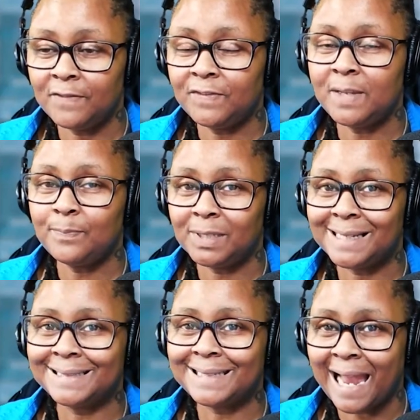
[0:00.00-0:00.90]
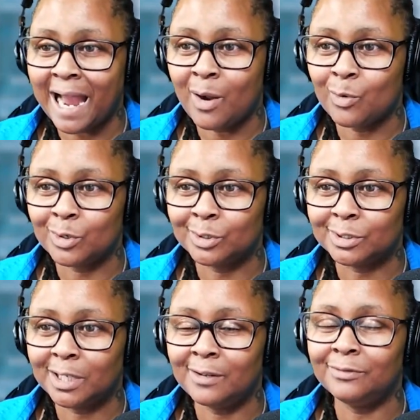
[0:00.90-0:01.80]
50 plus
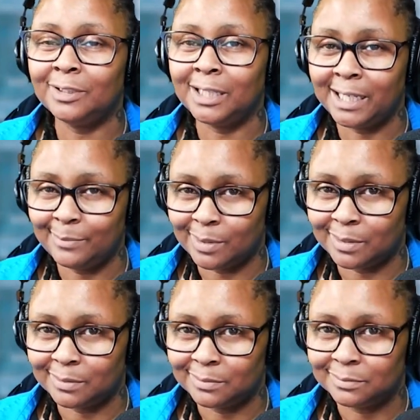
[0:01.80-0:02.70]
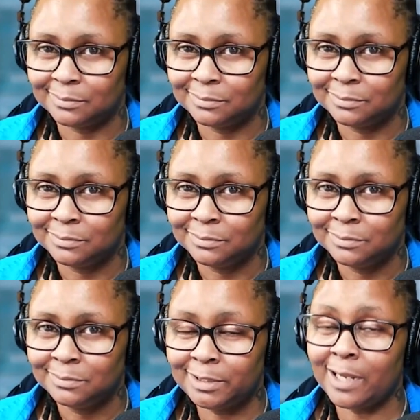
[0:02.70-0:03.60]
hours of labor.
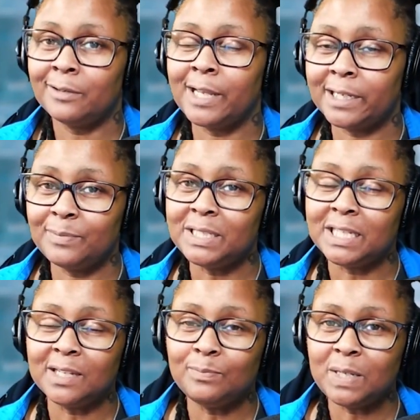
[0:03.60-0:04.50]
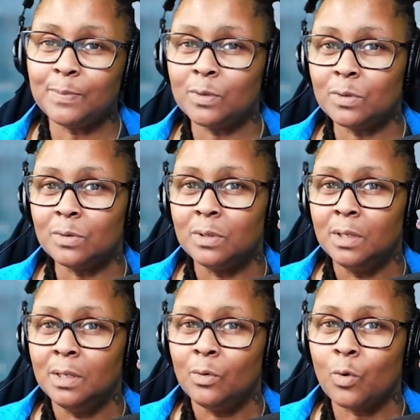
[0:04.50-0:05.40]
Now that could be 10 people
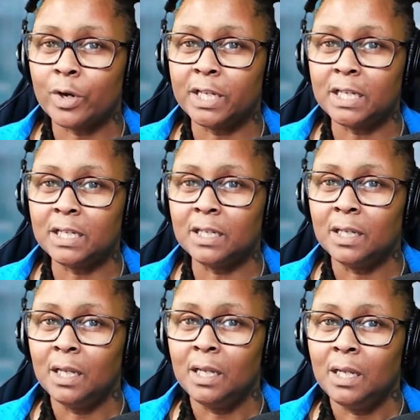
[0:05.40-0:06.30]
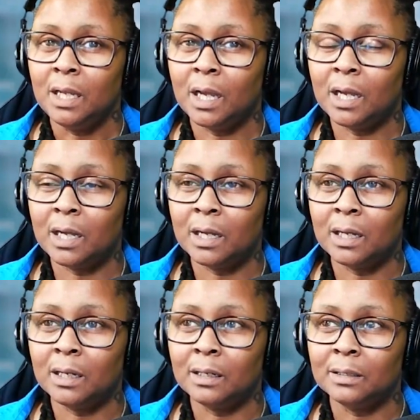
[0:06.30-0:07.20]
working
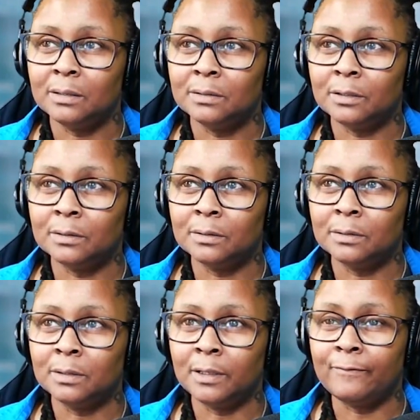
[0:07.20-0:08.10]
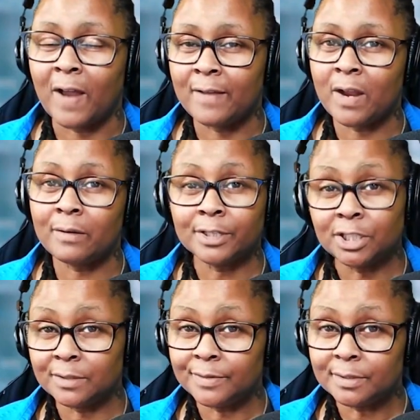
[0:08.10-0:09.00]
5-hour
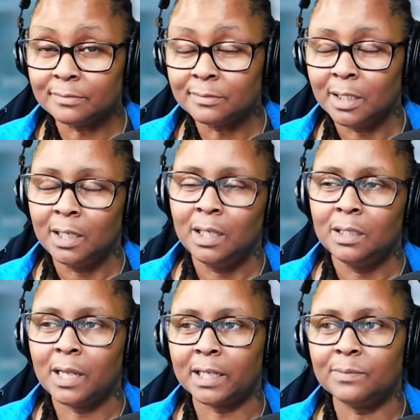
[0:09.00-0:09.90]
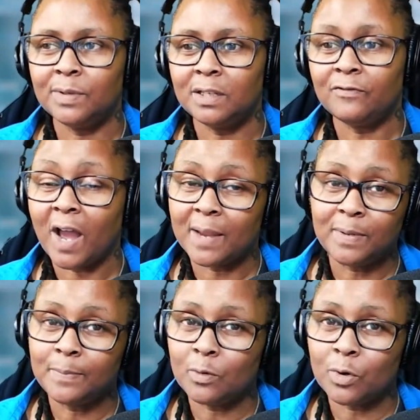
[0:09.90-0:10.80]
shifts. That could be 5
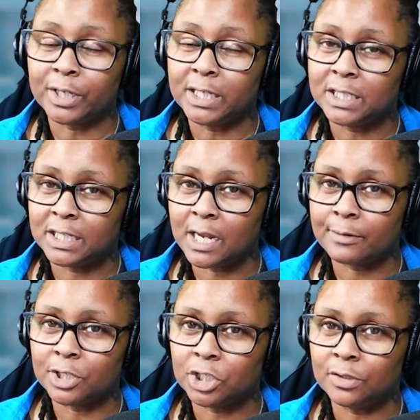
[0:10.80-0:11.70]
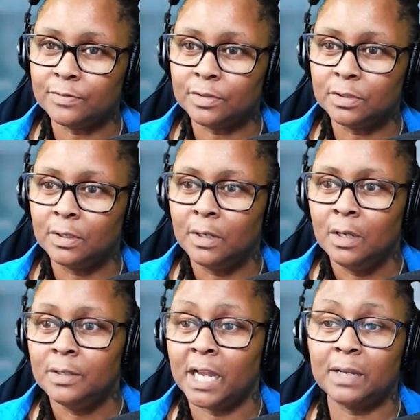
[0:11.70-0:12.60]
people working 10-hour shifts.
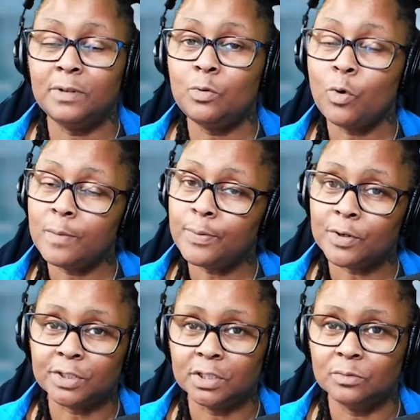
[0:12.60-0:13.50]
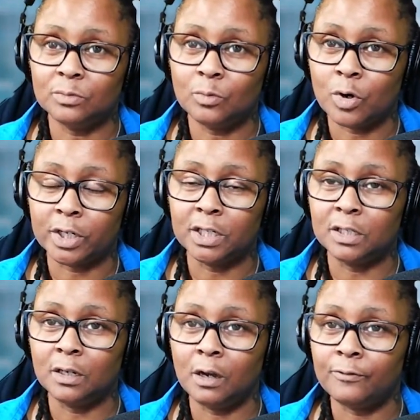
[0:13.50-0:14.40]
That could be one person
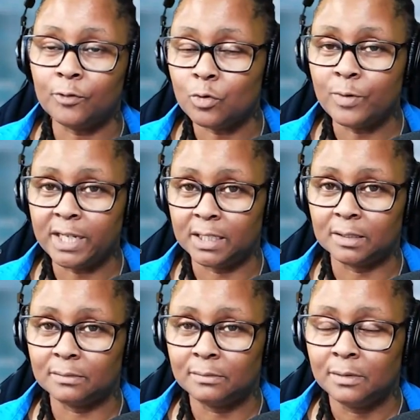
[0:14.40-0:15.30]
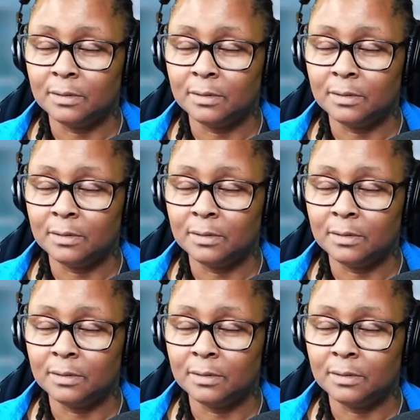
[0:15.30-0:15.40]
working a full week.